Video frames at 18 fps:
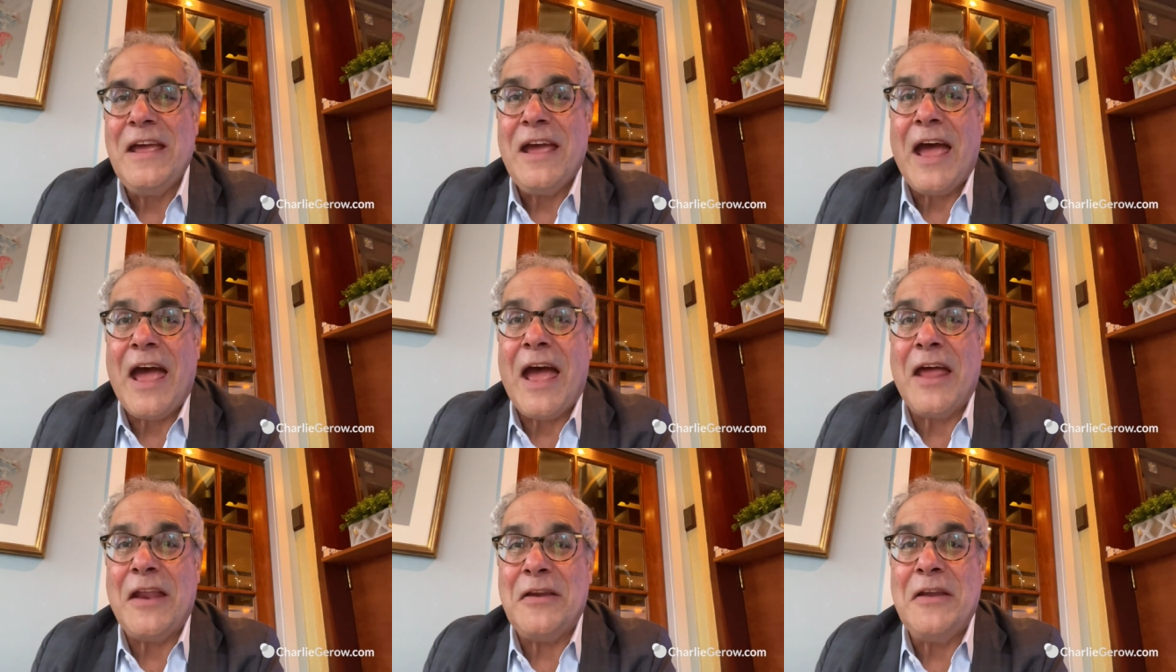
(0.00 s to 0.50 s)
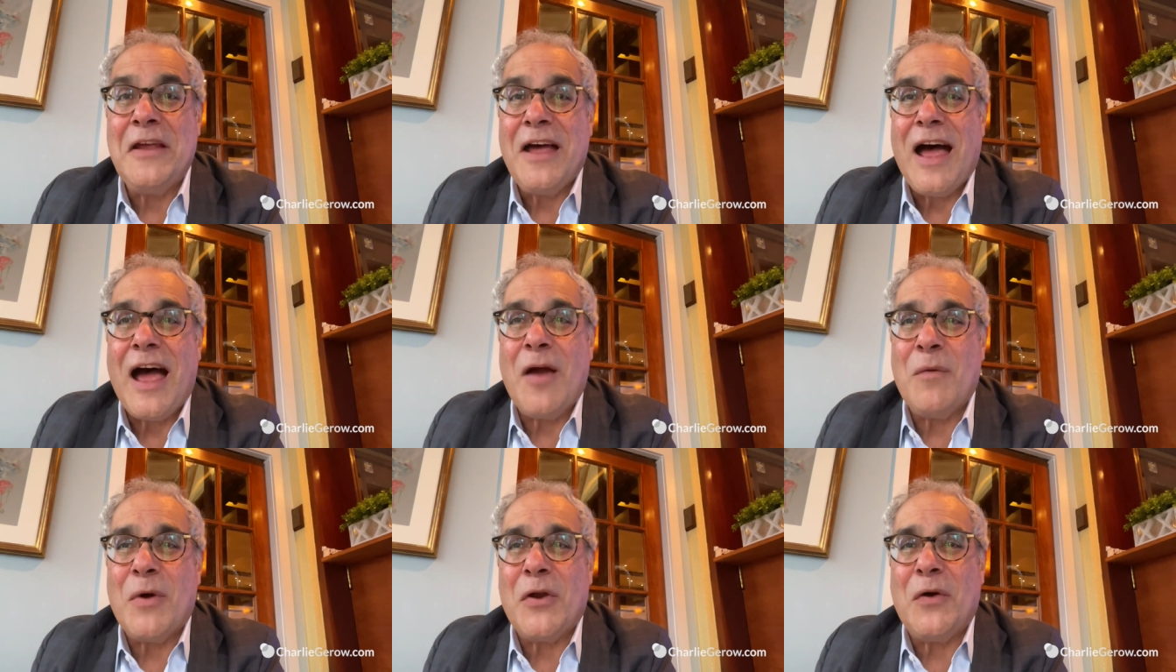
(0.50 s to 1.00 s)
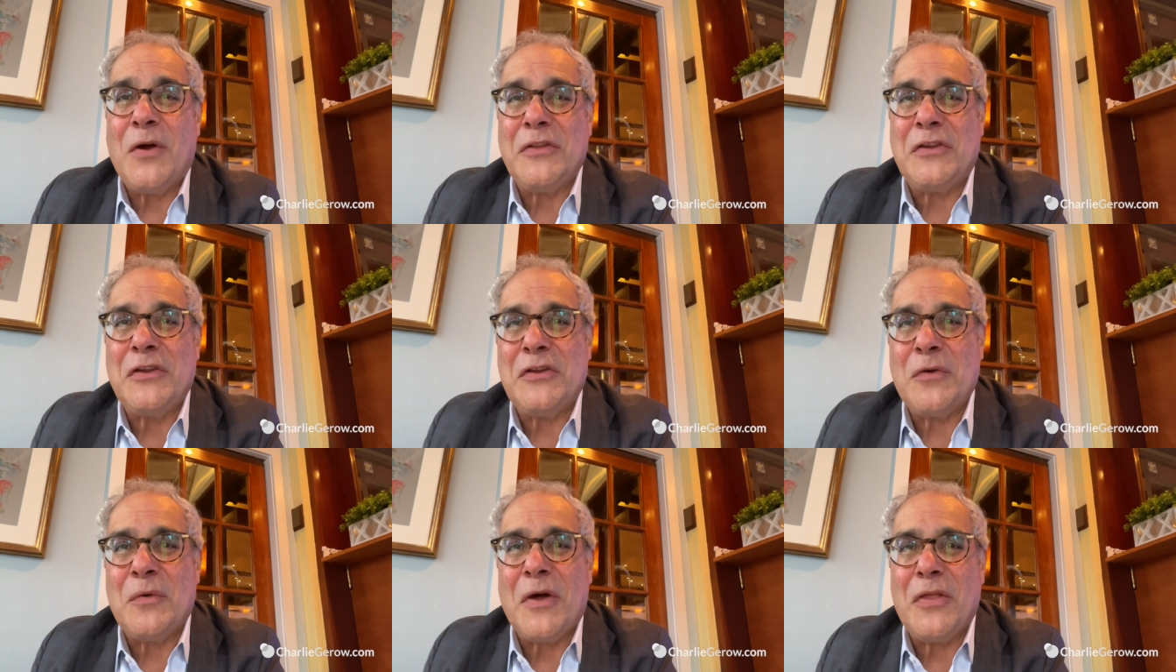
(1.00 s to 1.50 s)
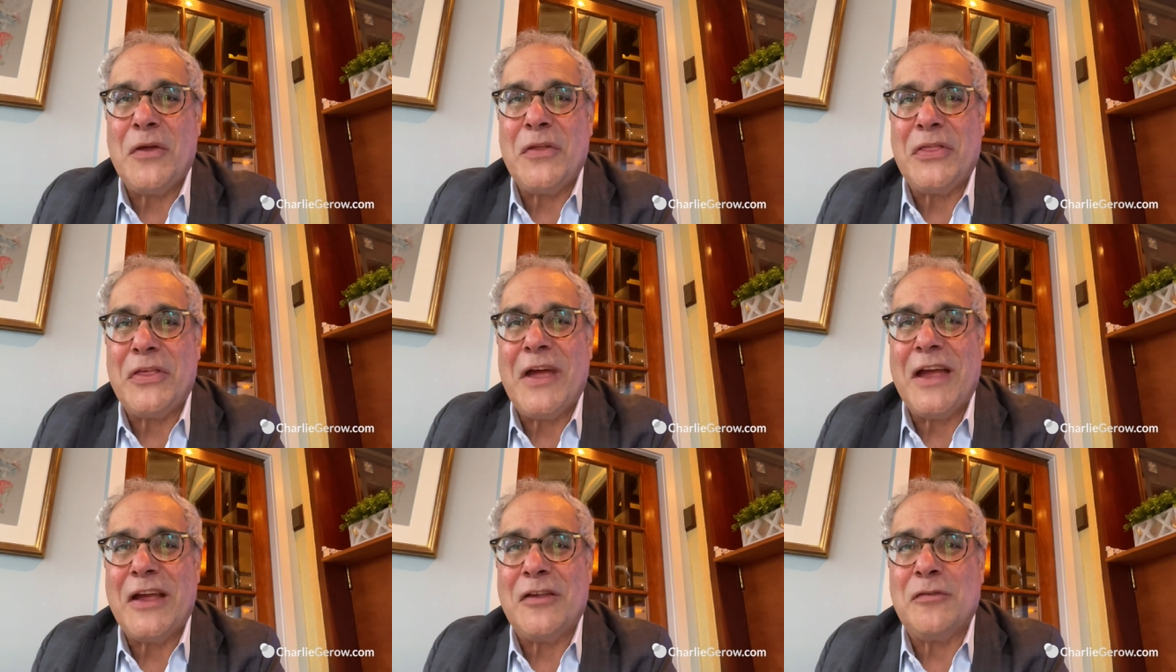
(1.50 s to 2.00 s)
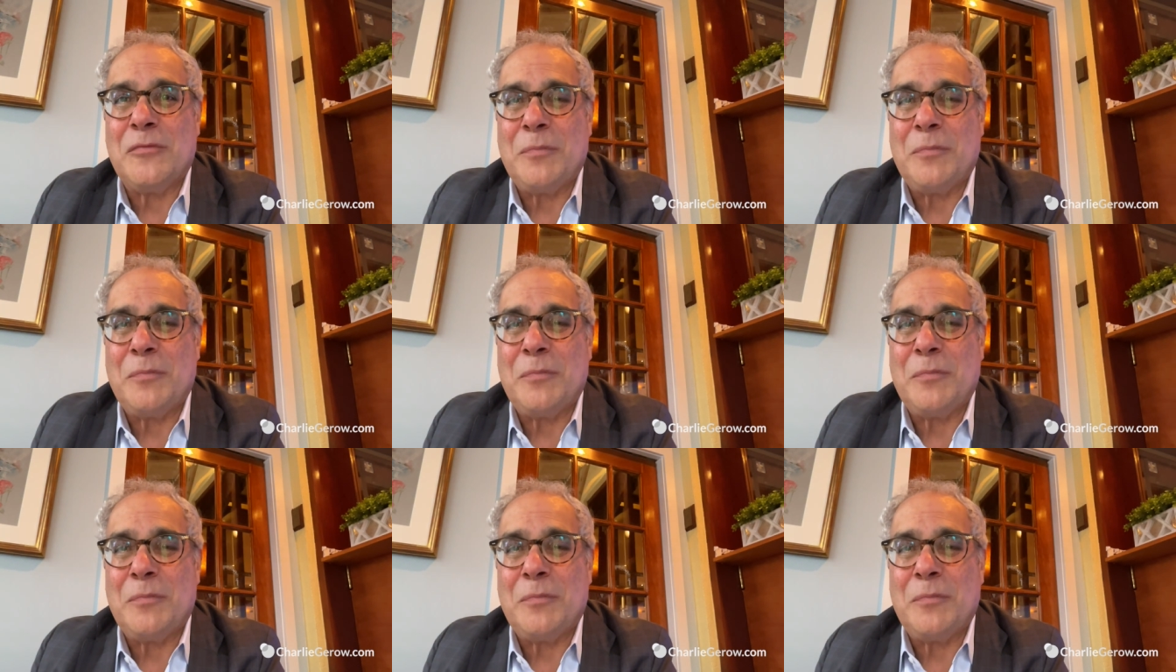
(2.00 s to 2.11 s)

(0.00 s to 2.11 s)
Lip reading: and I went on to do other things.